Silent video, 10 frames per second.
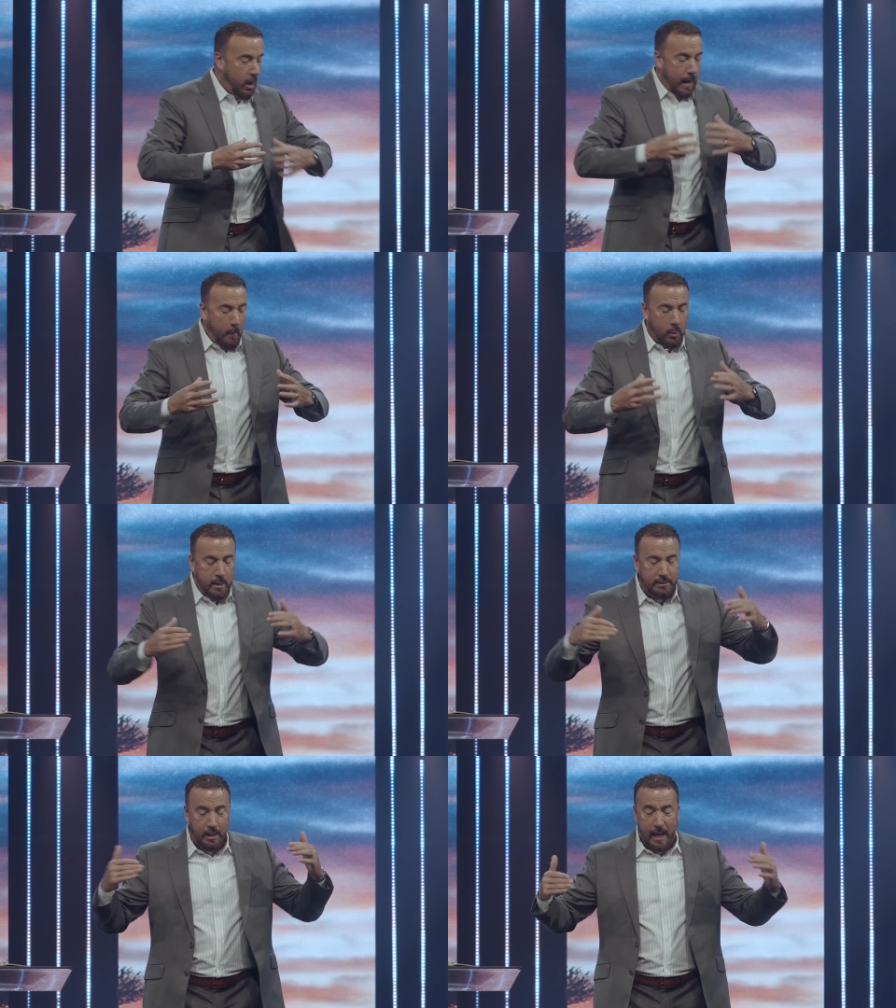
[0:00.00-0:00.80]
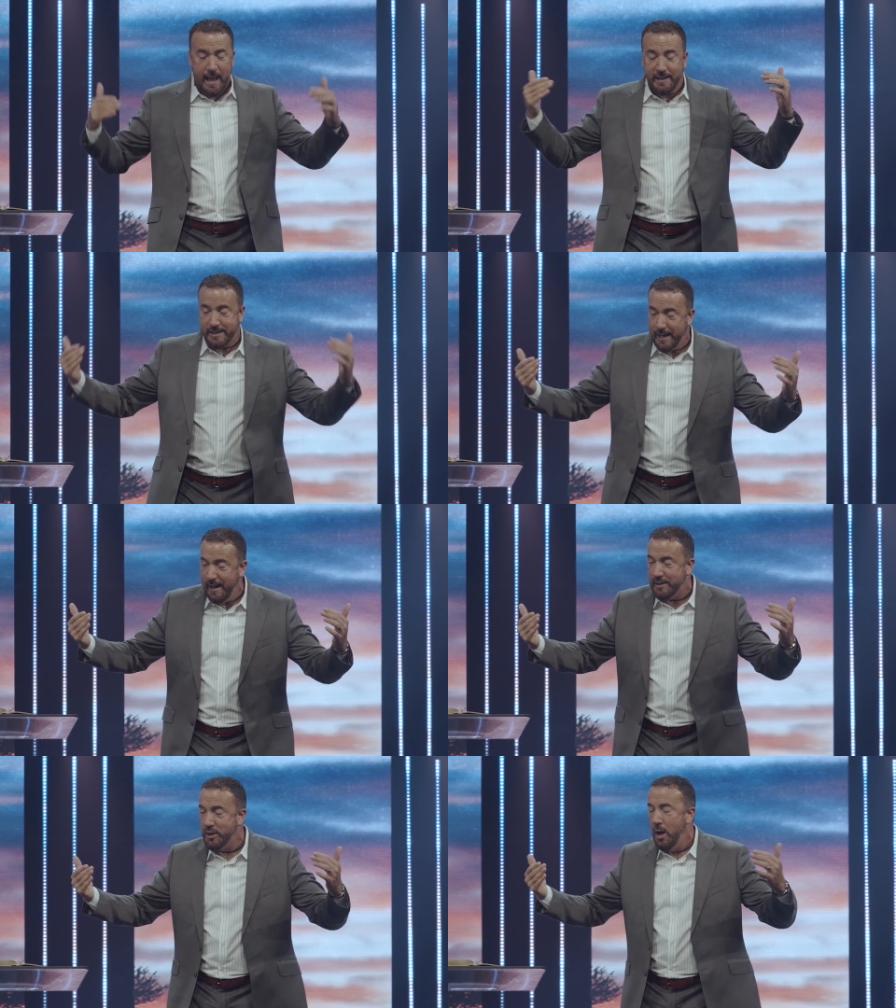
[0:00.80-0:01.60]
or implement the last
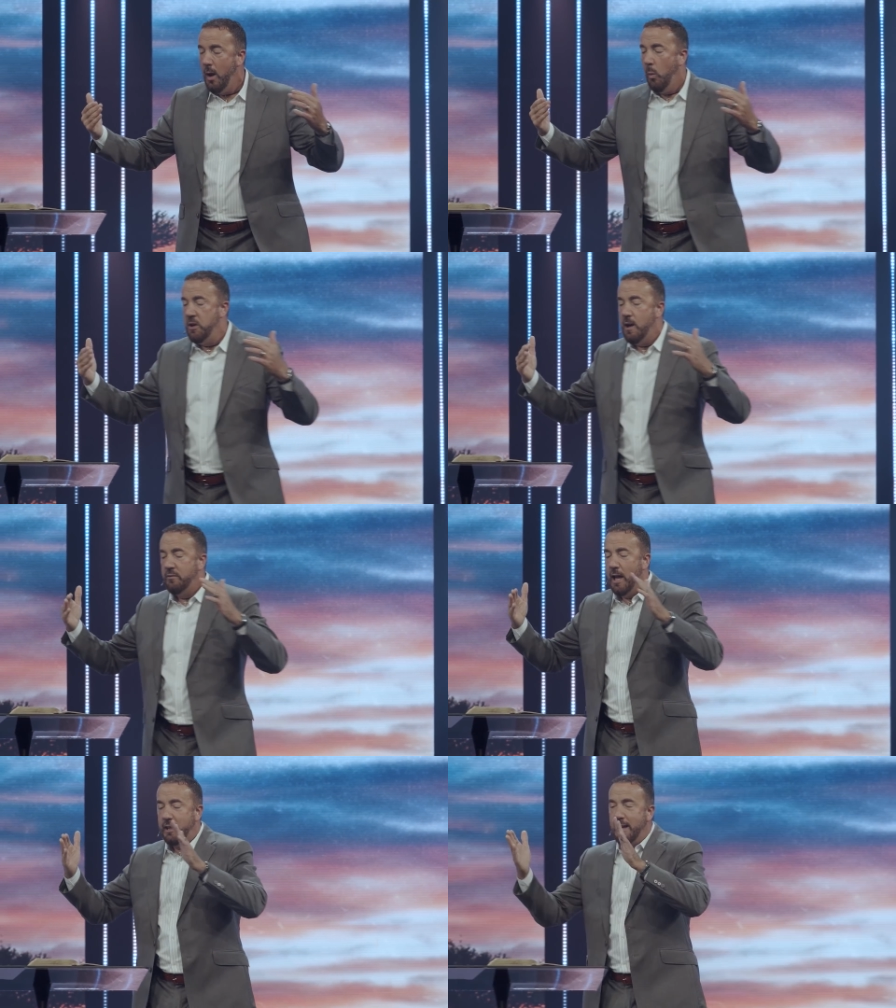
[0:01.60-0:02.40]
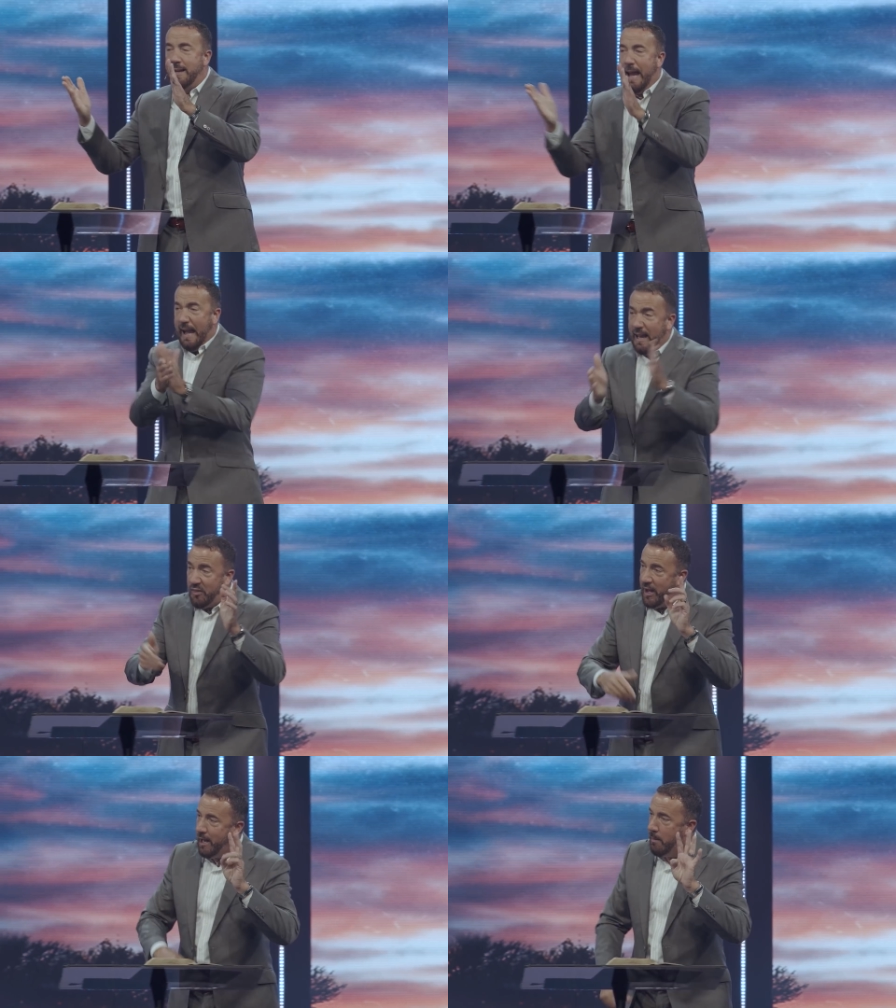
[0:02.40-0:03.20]
six when you have not done
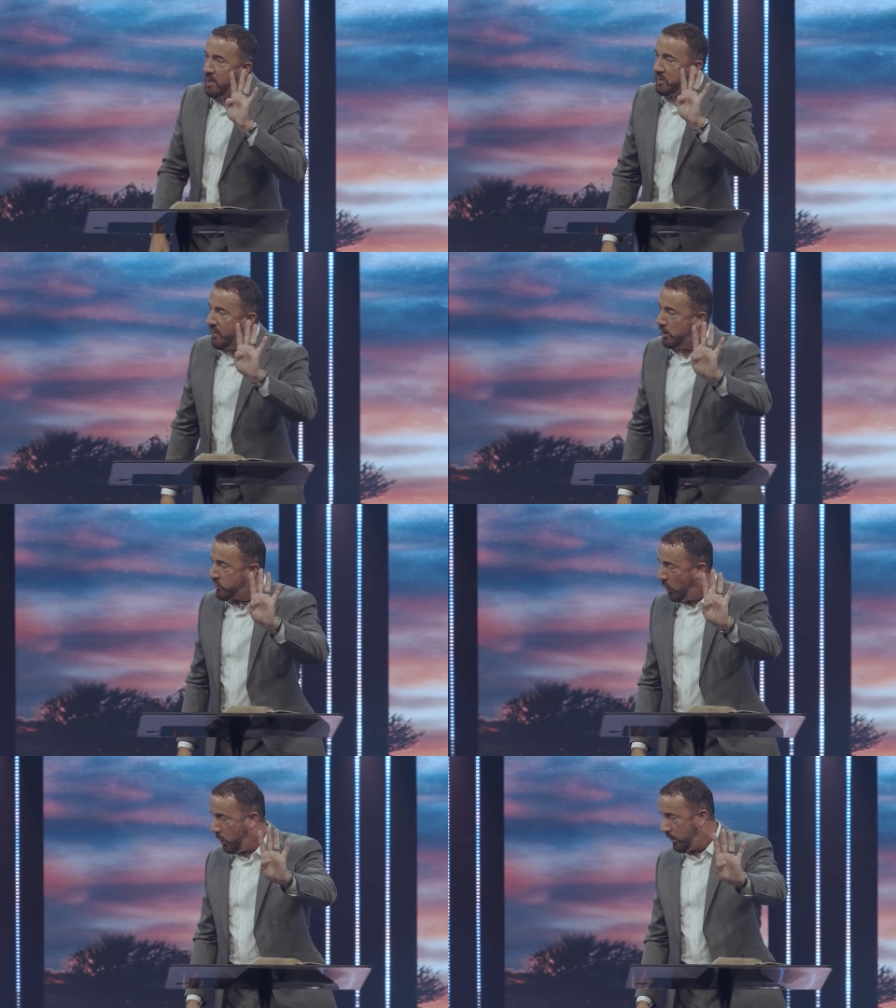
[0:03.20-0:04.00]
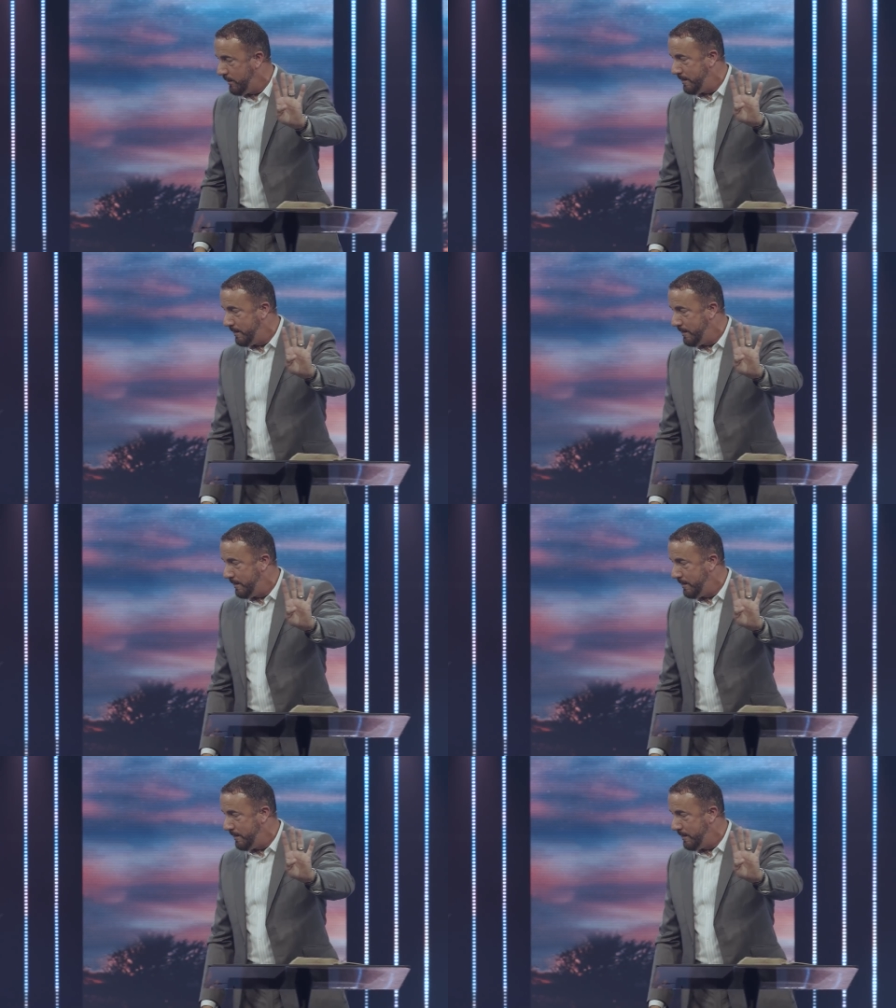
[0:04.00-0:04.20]
anything about the first four.